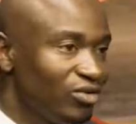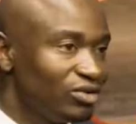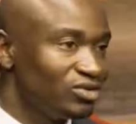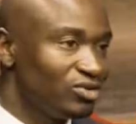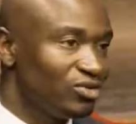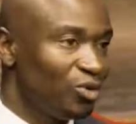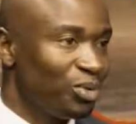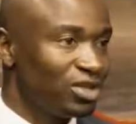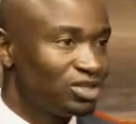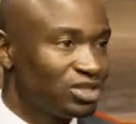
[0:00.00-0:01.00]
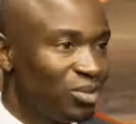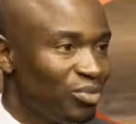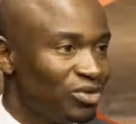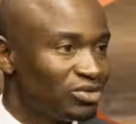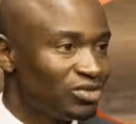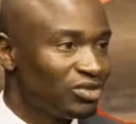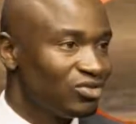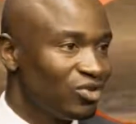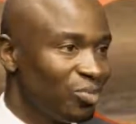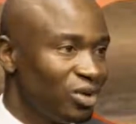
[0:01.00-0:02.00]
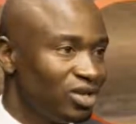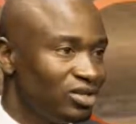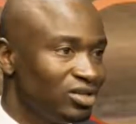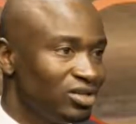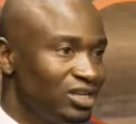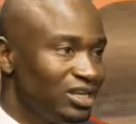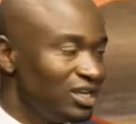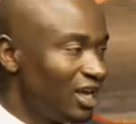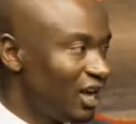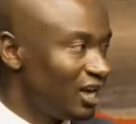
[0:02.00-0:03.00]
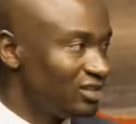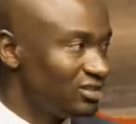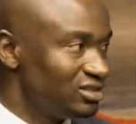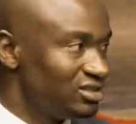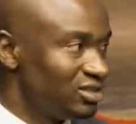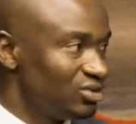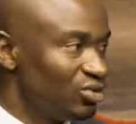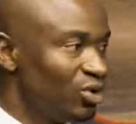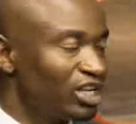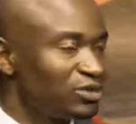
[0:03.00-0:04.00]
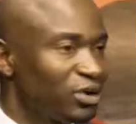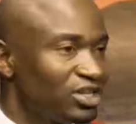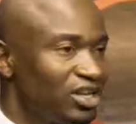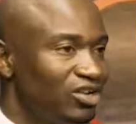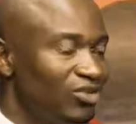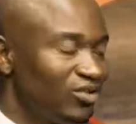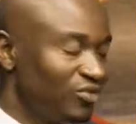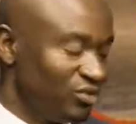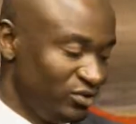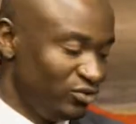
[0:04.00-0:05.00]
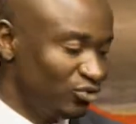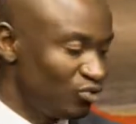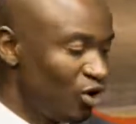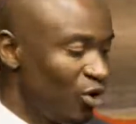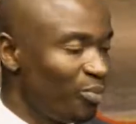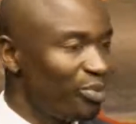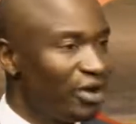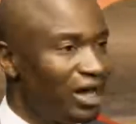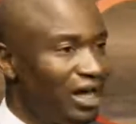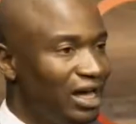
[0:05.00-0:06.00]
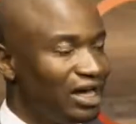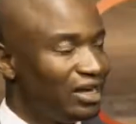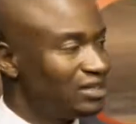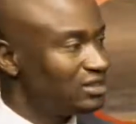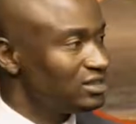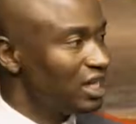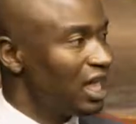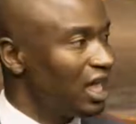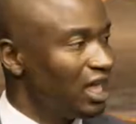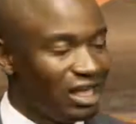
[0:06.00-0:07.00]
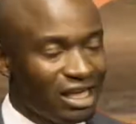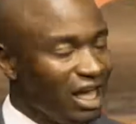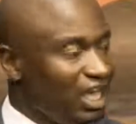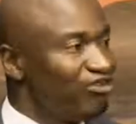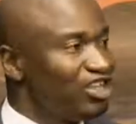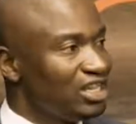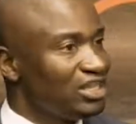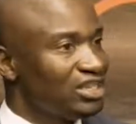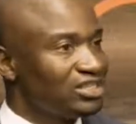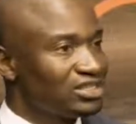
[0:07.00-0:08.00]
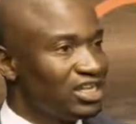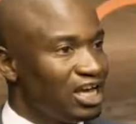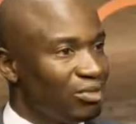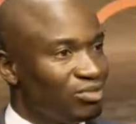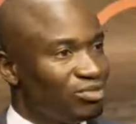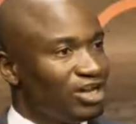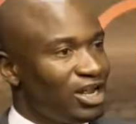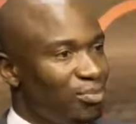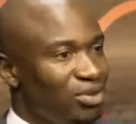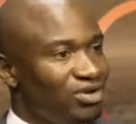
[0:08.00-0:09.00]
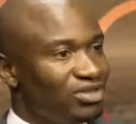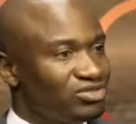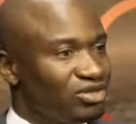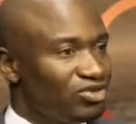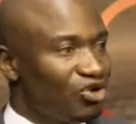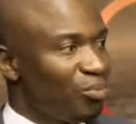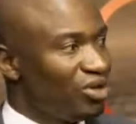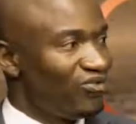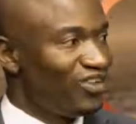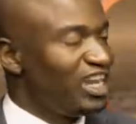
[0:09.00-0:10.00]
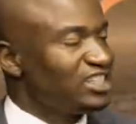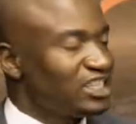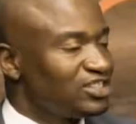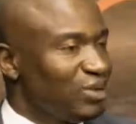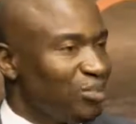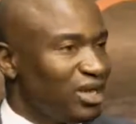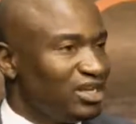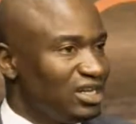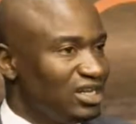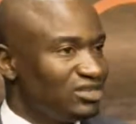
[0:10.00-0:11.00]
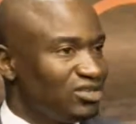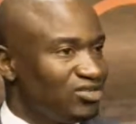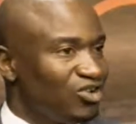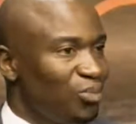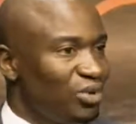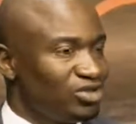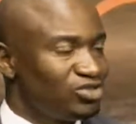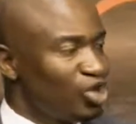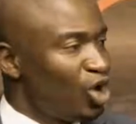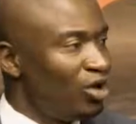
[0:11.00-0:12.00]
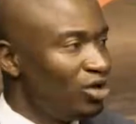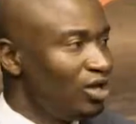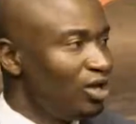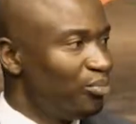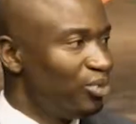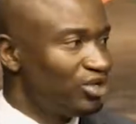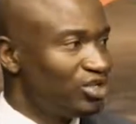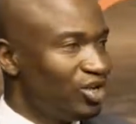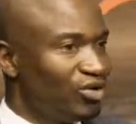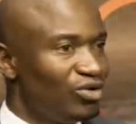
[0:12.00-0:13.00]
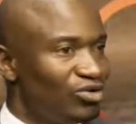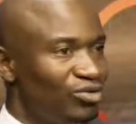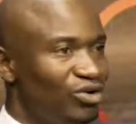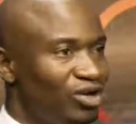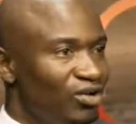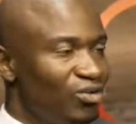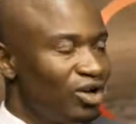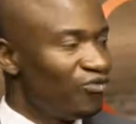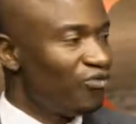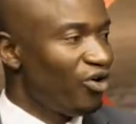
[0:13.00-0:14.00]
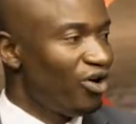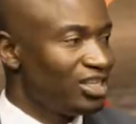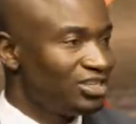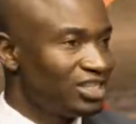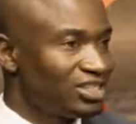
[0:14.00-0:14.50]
was not dropping. Chamba was not dropping. Yeah. Who expected Renfrew to drop? Yeah. Even in this game, Mwilapiri is not dropping. Venetius Mapande is not dropping. So, big deal. Wing forwards are